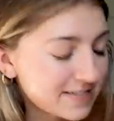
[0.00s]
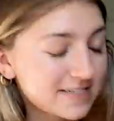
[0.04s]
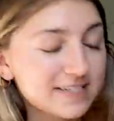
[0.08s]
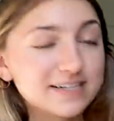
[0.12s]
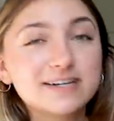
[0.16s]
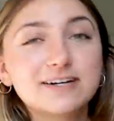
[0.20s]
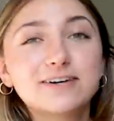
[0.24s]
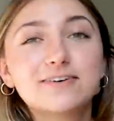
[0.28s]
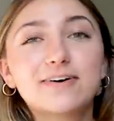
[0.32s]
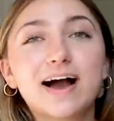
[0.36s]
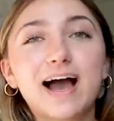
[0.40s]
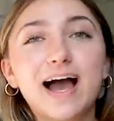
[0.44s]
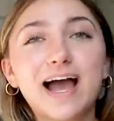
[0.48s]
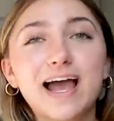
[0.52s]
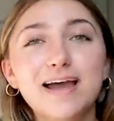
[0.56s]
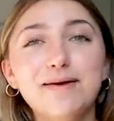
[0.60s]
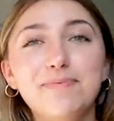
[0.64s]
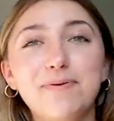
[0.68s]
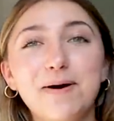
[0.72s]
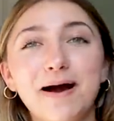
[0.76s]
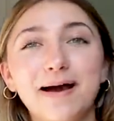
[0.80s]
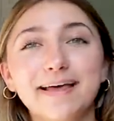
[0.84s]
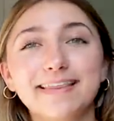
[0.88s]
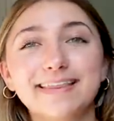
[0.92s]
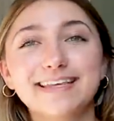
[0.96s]
So I
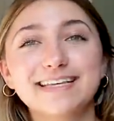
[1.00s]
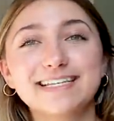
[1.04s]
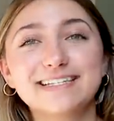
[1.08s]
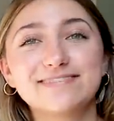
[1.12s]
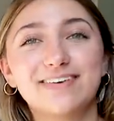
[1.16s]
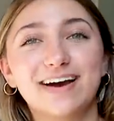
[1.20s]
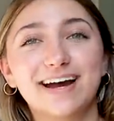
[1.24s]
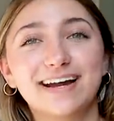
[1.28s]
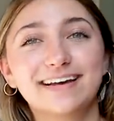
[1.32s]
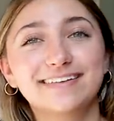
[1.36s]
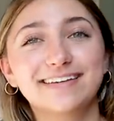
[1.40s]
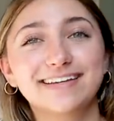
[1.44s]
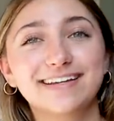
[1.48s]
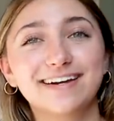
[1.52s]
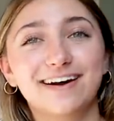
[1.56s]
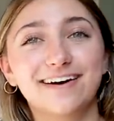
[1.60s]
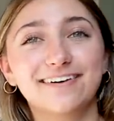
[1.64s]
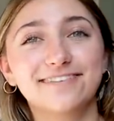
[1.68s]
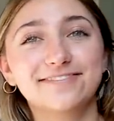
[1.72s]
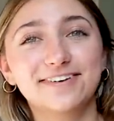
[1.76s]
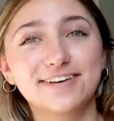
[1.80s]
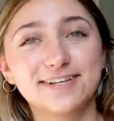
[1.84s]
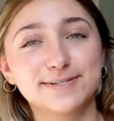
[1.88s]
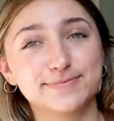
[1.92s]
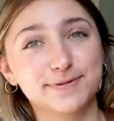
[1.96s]
bought this violin
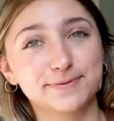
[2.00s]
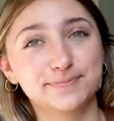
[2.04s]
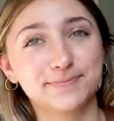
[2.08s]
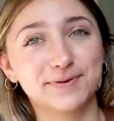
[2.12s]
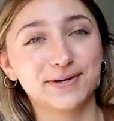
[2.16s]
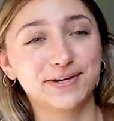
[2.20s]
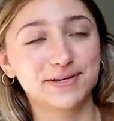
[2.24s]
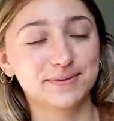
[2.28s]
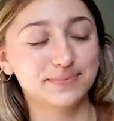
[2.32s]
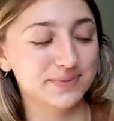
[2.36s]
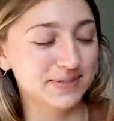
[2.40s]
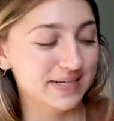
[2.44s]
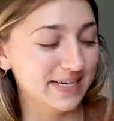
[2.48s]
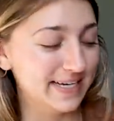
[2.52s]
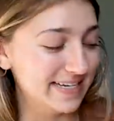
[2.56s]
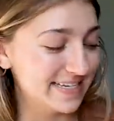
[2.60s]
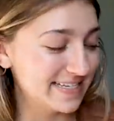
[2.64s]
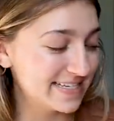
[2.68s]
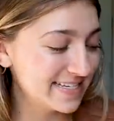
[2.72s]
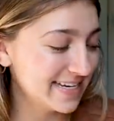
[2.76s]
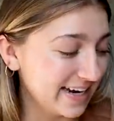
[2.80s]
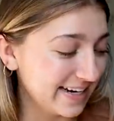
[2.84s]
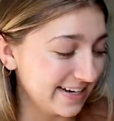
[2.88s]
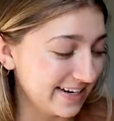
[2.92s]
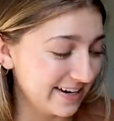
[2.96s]
off Facebook
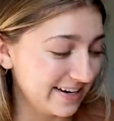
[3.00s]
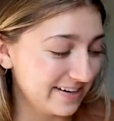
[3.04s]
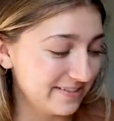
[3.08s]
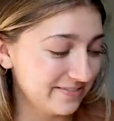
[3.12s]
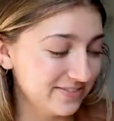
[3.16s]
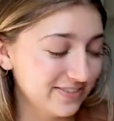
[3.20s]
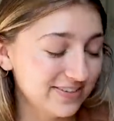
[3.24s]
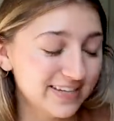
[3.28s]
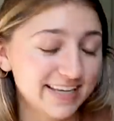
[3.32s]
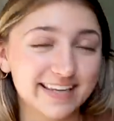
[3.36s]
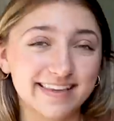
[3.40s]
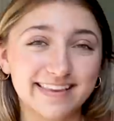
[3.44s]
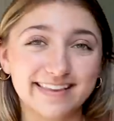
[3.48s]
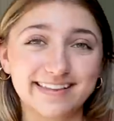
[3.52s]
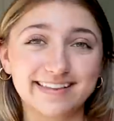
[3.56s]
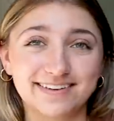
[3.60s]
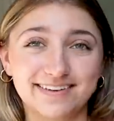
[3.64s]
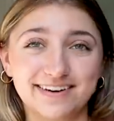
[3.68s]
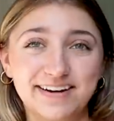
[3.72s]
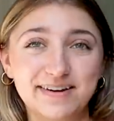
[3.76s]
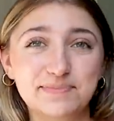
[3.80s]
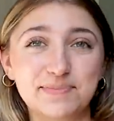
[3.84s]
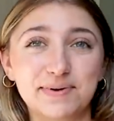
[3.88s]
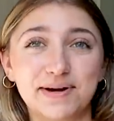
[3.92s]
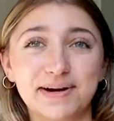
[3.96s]
Marketplace. I got it for like
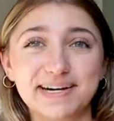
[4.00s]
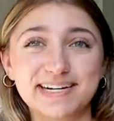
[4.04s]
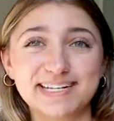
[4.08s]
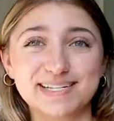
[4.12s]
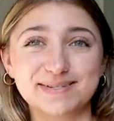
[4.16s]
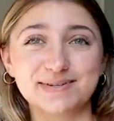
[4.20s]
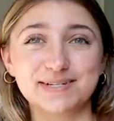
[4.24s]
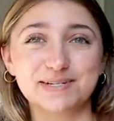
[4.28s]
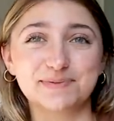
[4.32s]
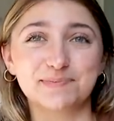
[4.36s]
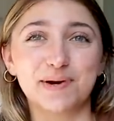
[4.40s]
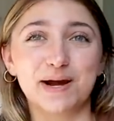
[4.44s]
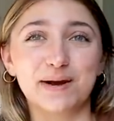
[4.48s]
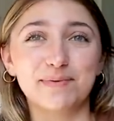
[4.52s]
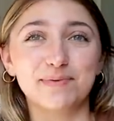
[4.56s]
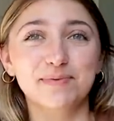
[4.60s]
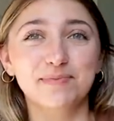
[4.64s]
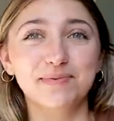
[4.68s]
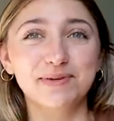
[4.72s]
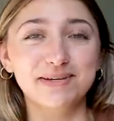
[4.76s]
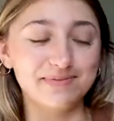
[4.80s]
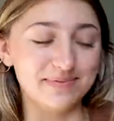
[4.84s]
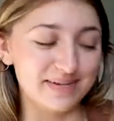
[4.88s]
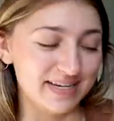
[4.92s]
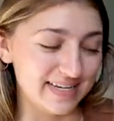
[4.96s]
thirty bucks, which
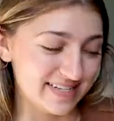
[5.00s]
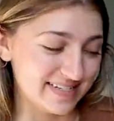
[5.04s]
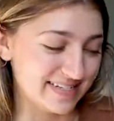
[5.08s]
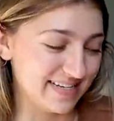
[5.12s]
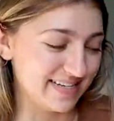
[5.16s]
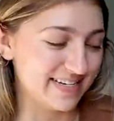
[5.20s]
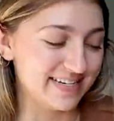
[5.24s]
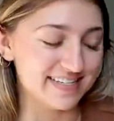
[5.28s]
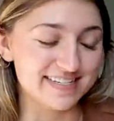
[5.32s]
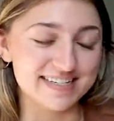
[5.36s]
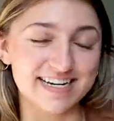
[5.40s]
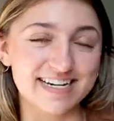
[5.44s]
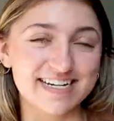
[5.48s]
probably means that it's